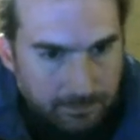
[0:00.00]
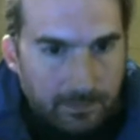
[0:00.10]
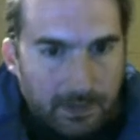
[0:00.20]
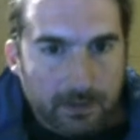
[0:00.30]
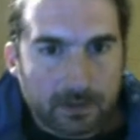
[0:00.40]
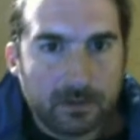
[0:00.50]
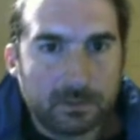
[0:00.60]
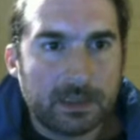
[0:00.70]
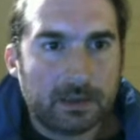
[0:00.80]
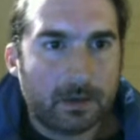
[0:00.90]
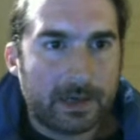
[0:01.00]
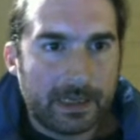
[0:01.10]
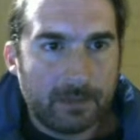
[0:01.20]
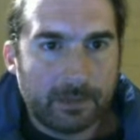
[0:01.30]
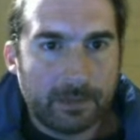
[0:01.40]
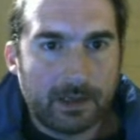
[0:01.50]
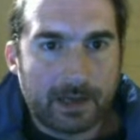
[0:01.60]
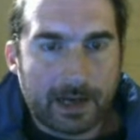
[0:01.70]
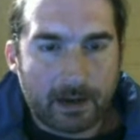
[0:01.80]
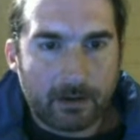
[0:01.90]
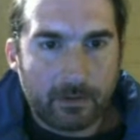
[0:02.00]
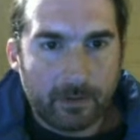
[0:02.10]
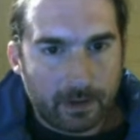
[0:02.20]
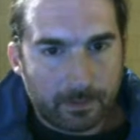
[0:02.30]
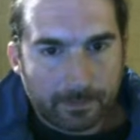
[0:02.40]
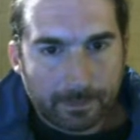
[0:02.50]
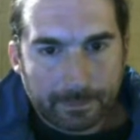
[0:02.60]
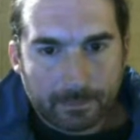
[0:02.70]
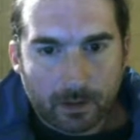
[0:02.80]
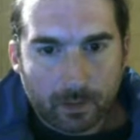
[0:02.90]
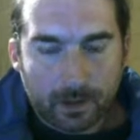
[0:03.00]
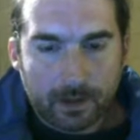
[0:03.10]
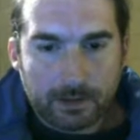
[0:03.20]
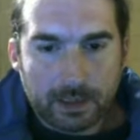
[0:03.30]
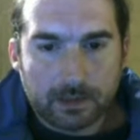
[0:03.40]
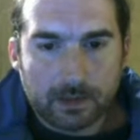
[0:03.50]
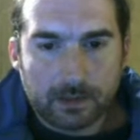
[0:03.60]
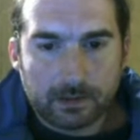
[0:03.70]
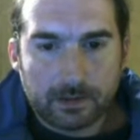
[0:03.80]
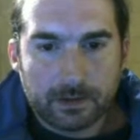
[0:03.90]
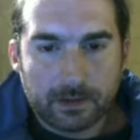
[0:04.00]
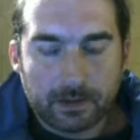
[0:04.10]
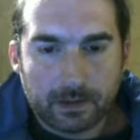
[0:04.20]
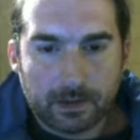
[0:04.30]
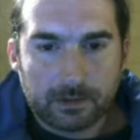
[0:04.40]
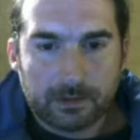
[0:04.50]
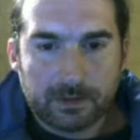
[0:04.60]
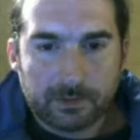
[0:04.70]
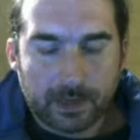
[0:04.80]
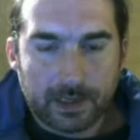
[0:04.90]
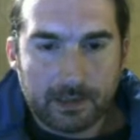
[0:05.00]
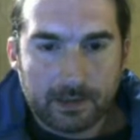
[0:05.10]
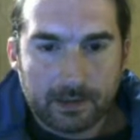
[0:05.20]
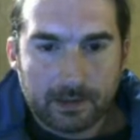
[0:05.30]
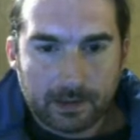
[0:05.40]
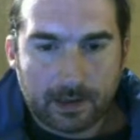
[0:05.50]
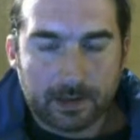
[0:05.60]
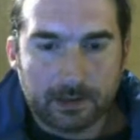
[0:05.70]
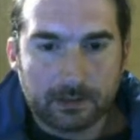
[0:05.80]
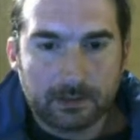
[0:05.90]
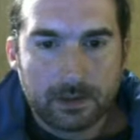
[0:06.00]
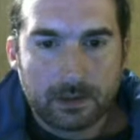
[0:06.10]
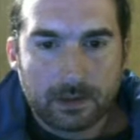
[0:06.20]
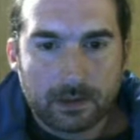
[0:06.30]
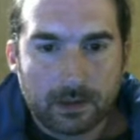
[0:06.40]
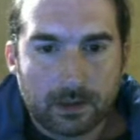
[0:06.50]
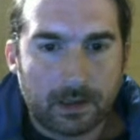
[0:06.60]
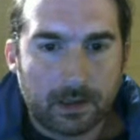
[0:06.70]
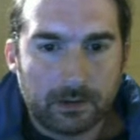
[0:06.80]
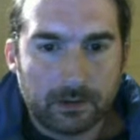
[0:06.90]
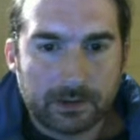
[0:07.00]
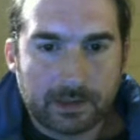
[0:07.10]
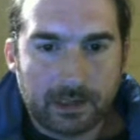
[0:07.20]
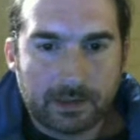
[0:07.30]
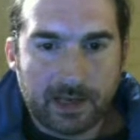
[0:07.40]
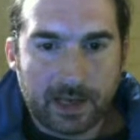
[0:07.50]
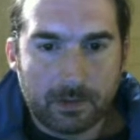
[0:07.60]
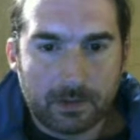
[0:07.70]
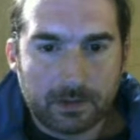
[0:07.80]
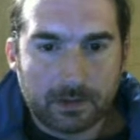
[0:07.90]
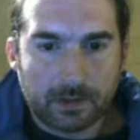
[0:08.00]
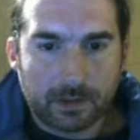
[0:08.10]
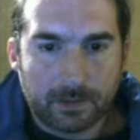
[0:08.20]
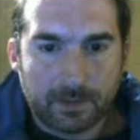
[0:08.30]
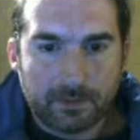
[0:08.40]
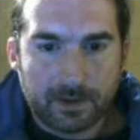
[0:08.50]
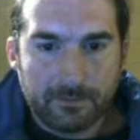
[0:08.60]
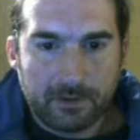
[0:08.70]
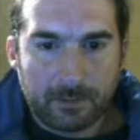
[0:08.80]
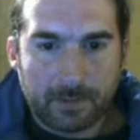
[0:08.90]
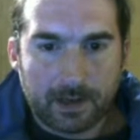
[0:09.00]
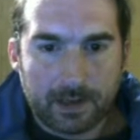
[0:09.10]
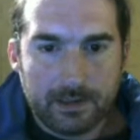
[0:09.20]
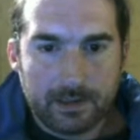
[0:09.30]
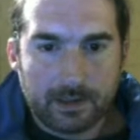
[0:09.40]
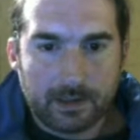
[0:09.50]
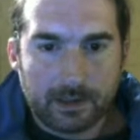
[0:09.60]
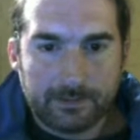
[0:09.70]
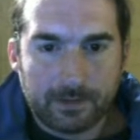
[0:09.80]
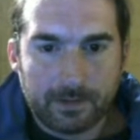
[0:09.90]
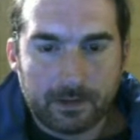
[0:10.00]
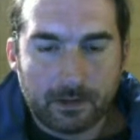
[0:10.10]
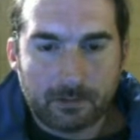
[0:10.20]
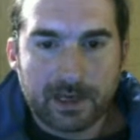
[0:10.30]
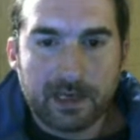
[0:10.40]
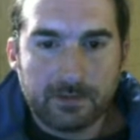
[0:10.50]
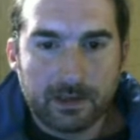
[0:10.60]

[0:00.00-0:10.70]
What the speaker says: Excuse me. So I implemented an algorithm where each color sprite tile looks at its neighbors, in front of it, behind it, to the left of it, to the right of it.